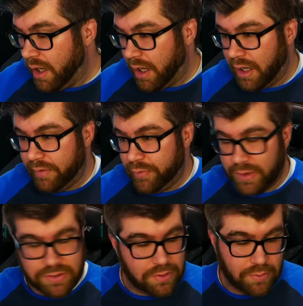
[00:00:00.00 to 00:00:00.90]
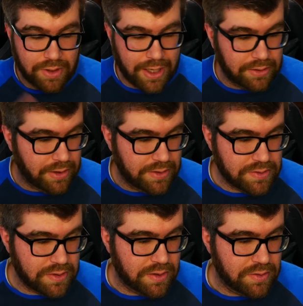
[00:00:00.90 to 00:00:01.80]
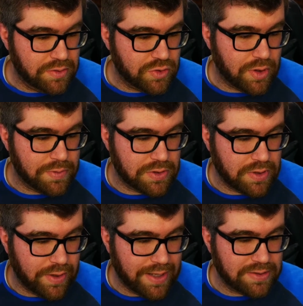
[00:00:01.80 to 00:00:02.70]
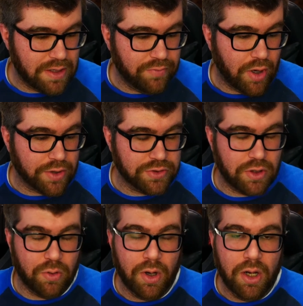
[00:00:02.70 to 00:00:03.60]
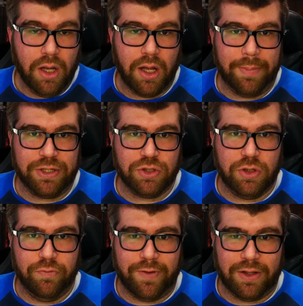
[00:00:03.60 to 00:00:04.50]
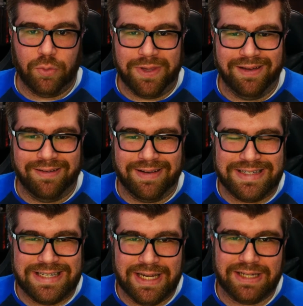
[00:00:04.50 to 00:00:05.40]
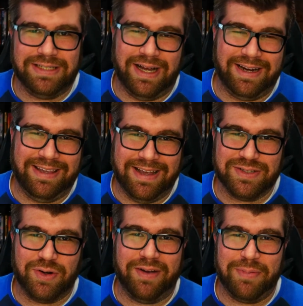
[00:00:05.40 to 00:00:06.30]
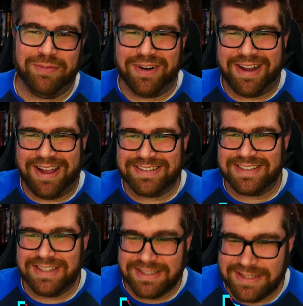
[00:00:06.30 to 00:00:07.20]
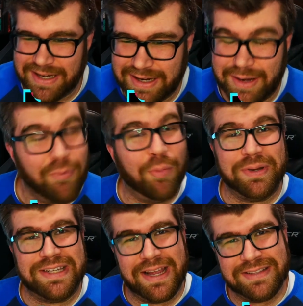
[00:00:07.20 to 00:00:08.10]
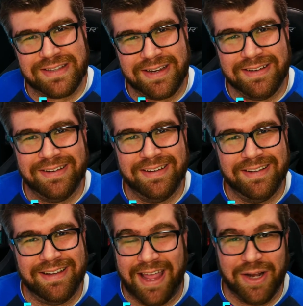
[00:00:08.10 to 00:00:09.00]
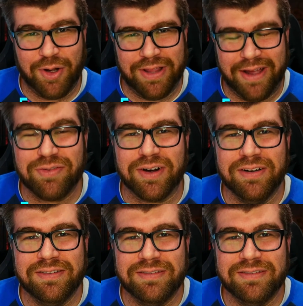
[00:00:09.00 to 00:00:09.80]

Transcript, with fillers: Uh, if you want to, again, links in descriptions, all that stuff. Also, uh, make sure you follow me on TikTok. Yes, Craft Beer Friday has a TikTok. I won't be dancing at all ever,